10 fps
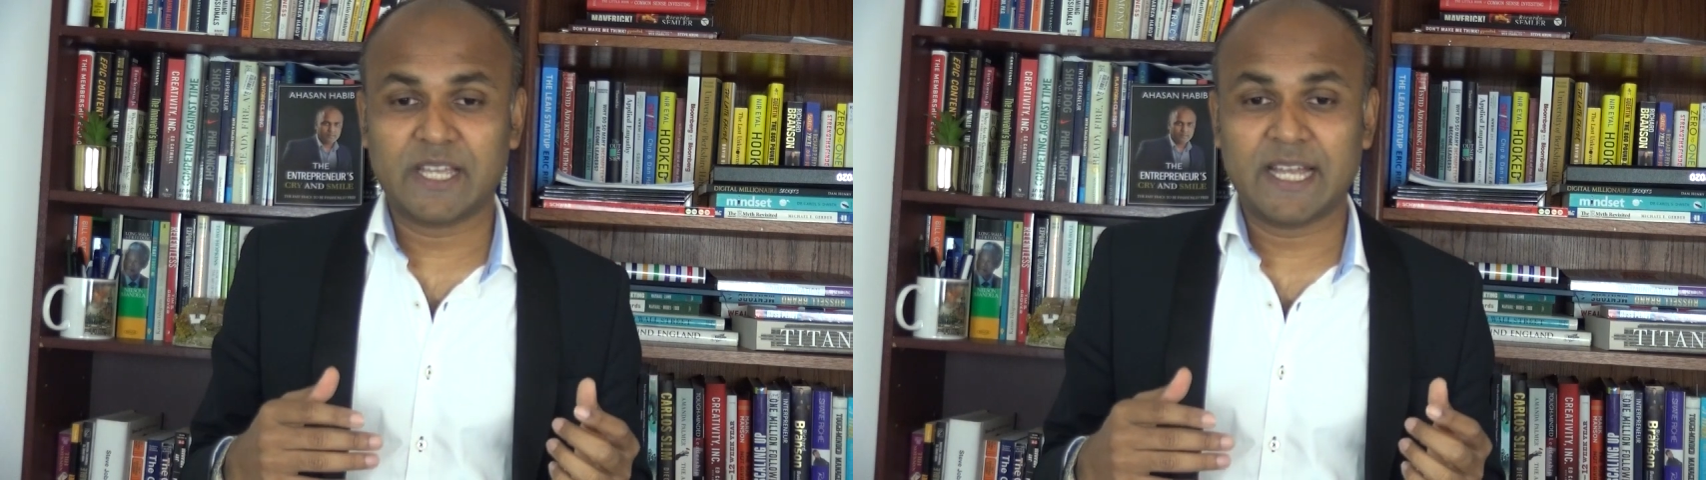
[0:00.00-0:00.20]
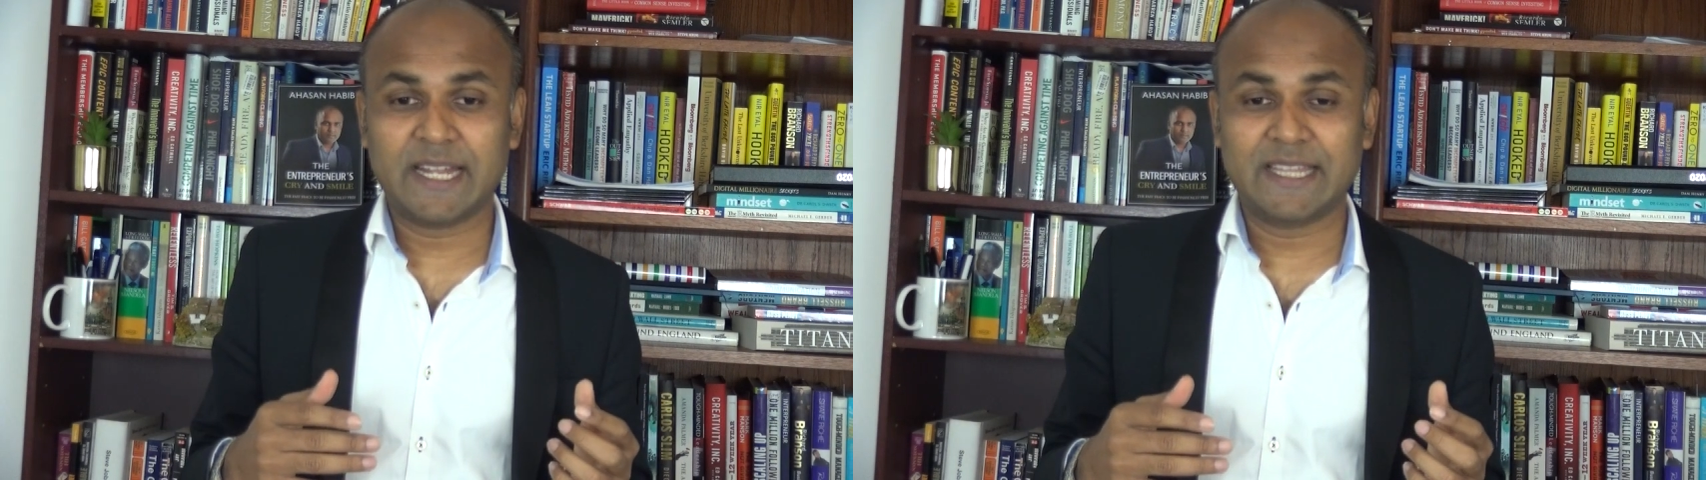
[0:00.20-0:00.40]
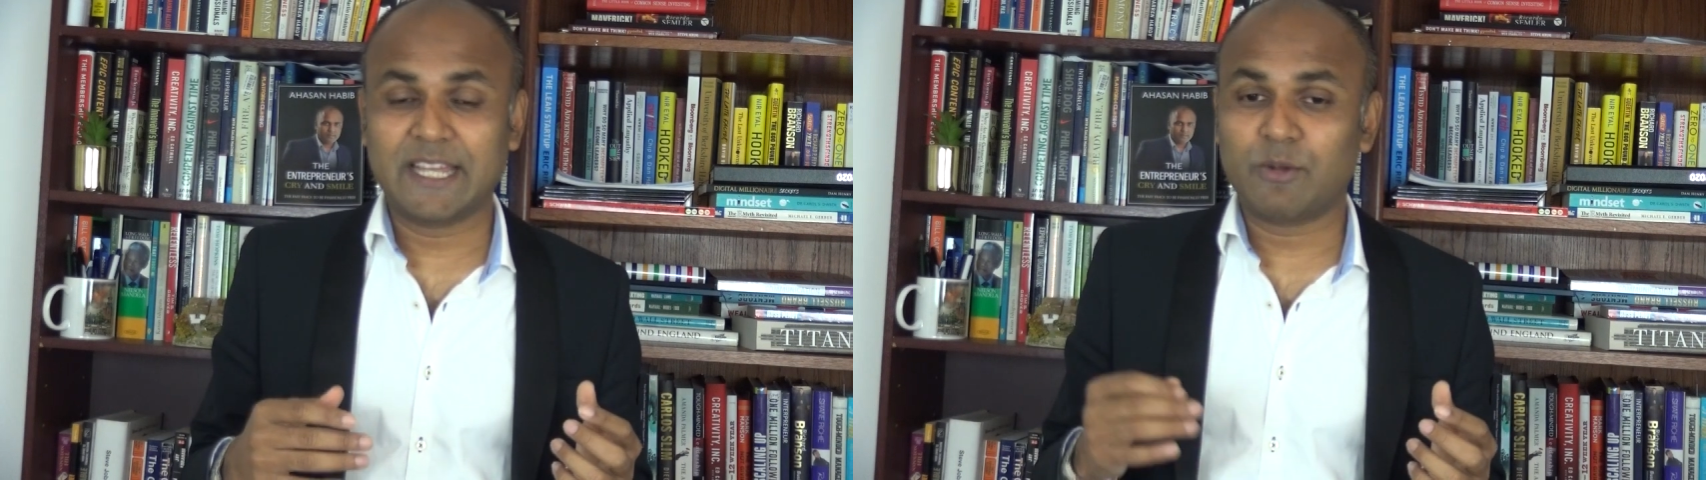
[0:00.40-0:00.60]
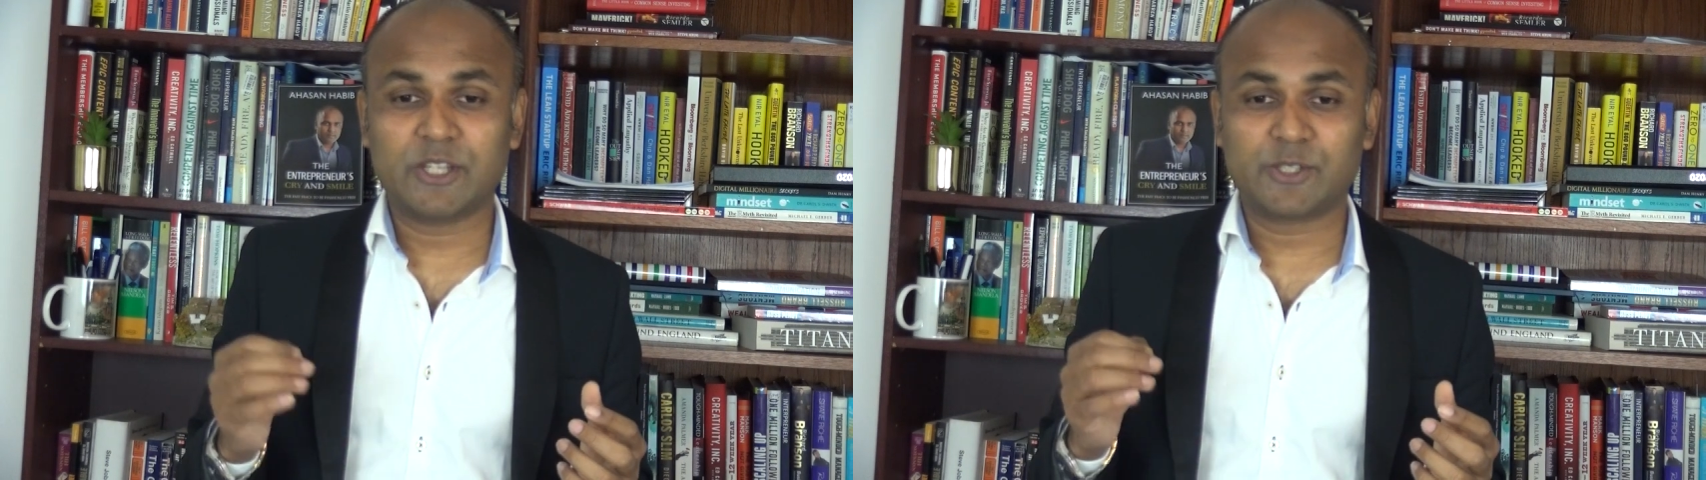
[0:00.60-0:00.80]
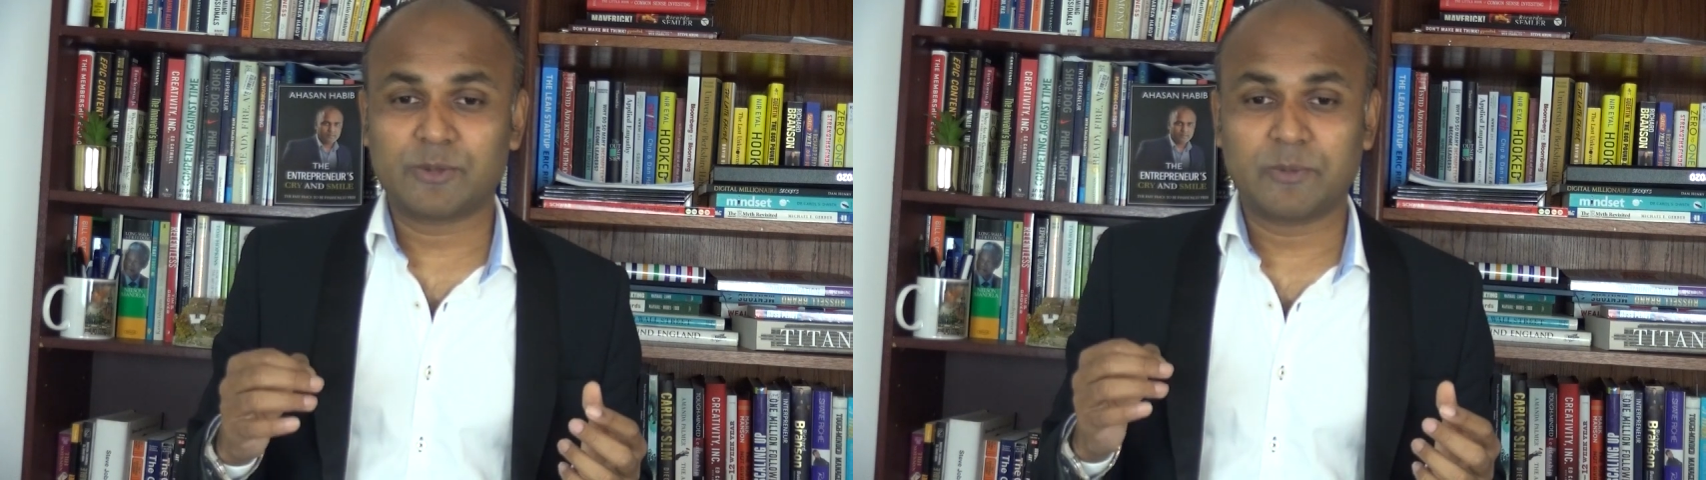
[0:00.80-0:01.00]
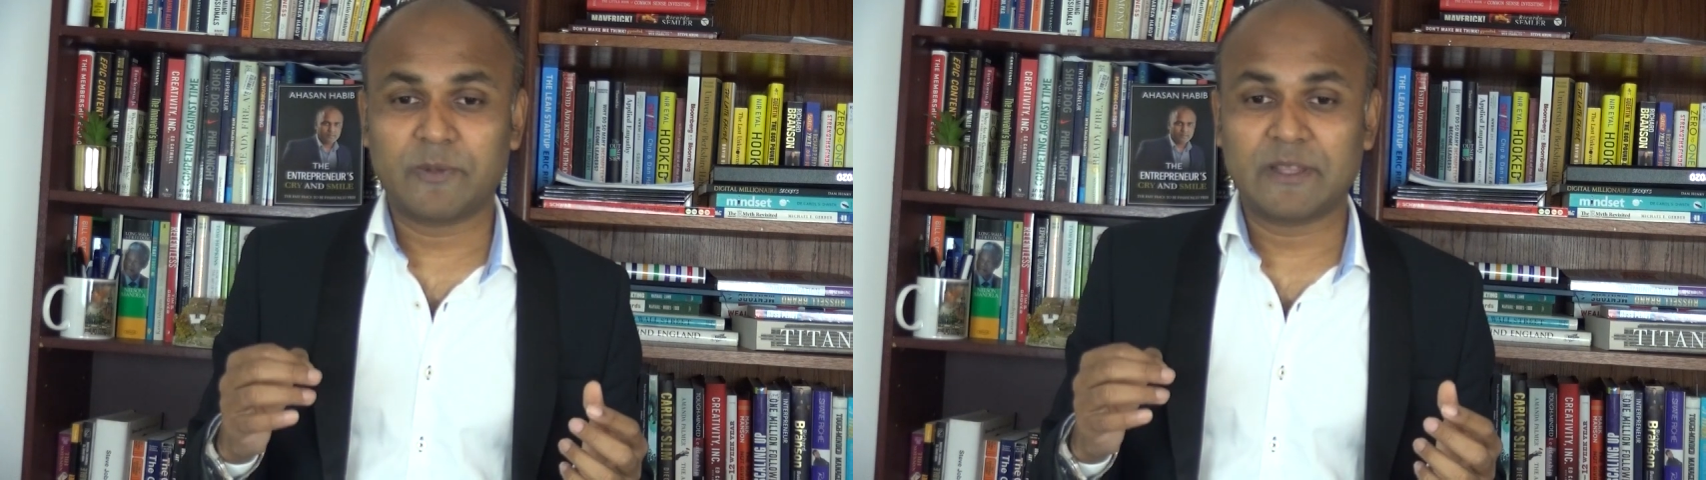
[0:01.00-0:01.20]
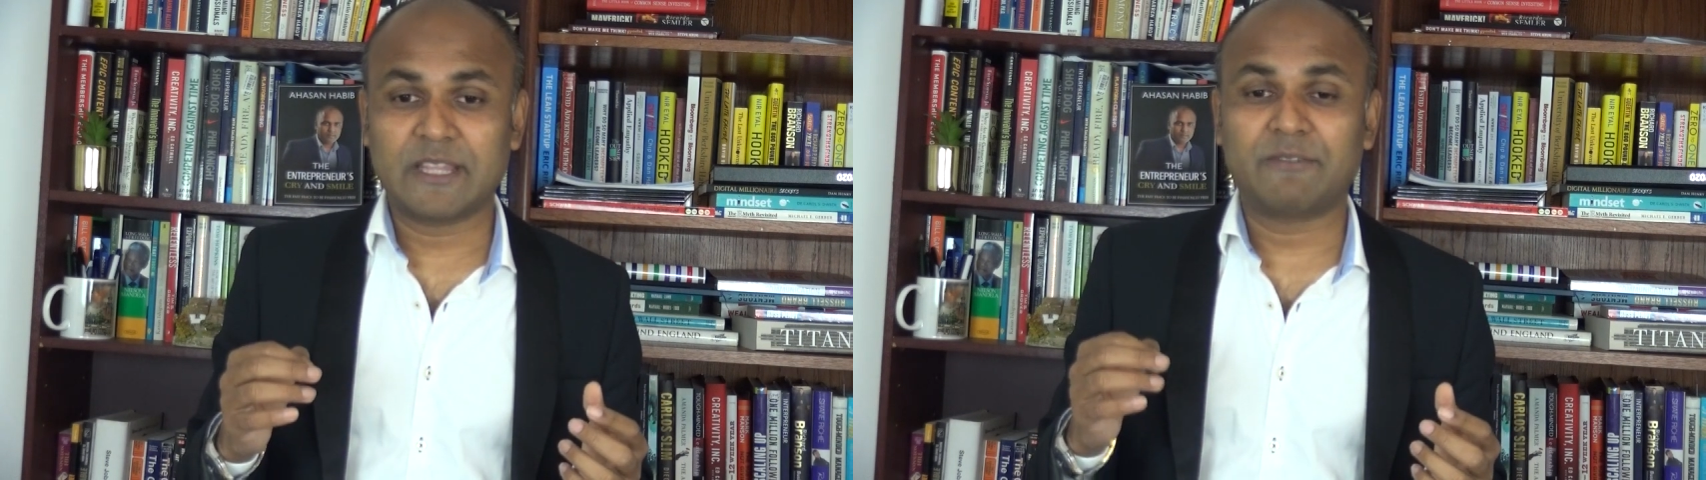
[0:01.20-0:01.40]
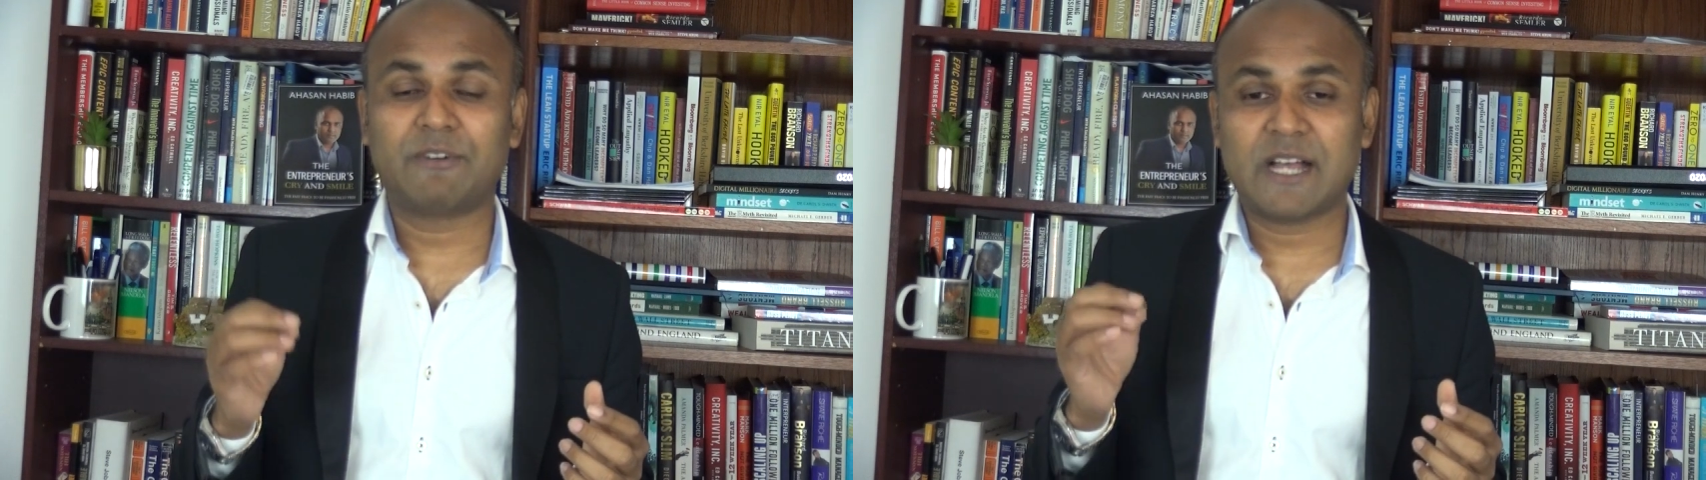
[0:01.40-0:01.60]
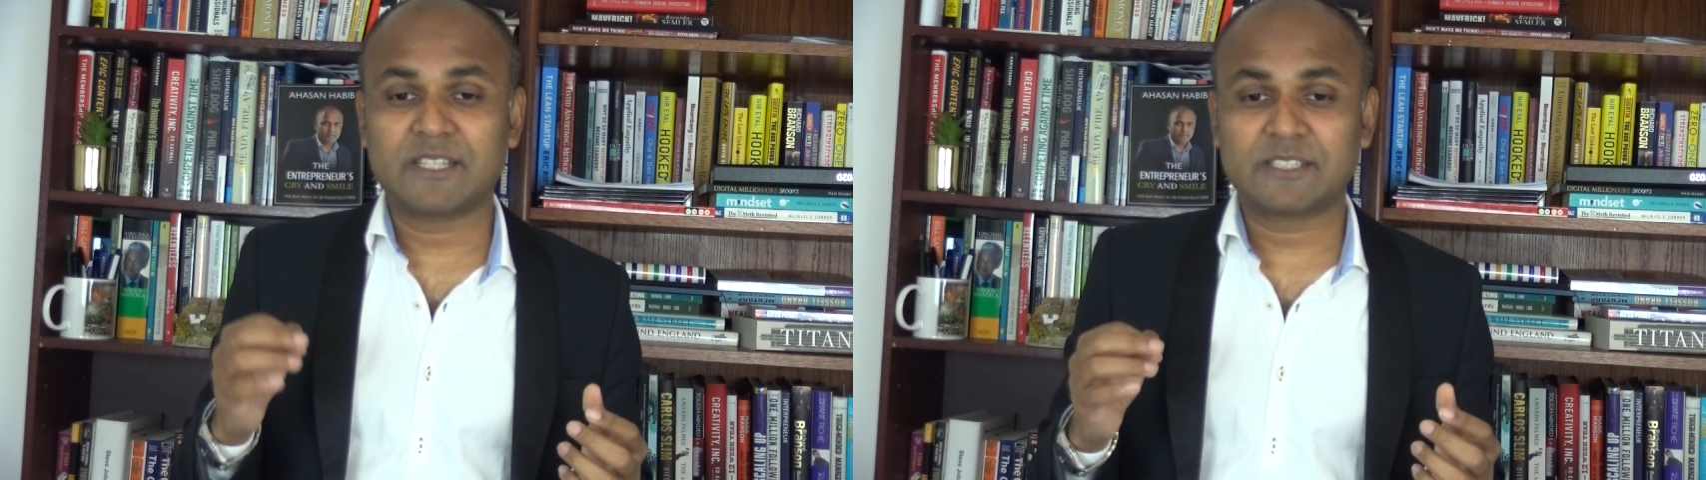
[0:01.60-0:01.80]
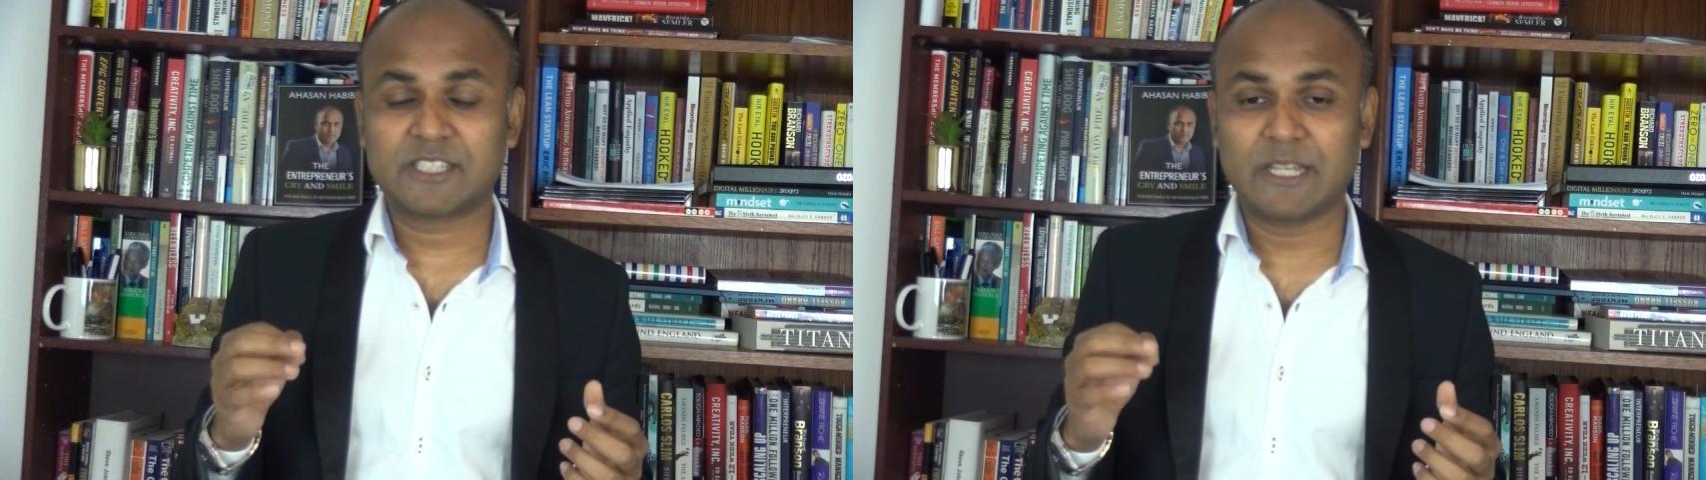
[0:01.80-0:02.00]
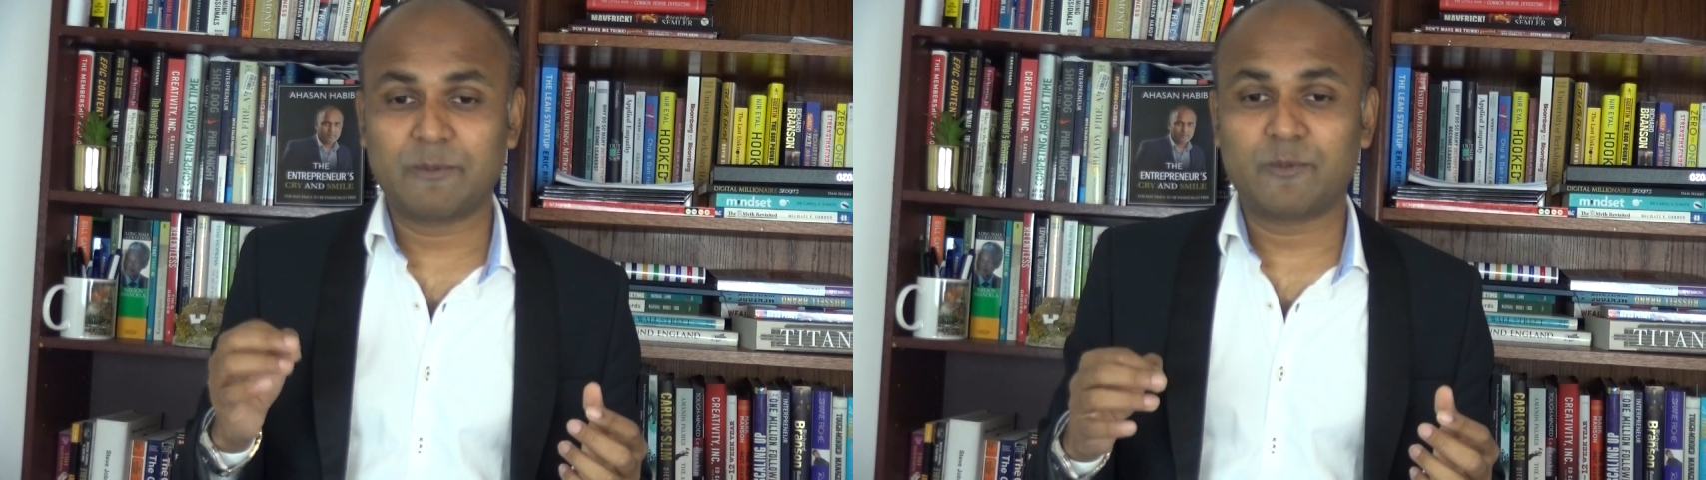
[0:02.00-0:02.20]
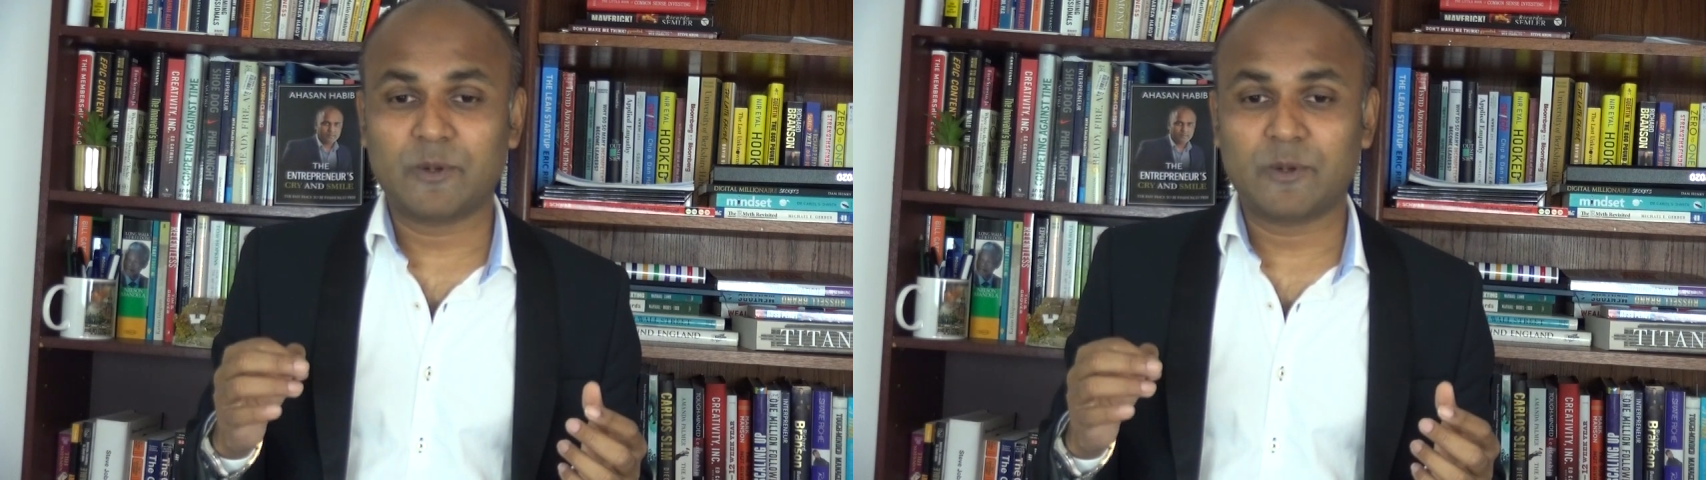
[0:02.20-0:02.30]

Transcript: and that was the first tip.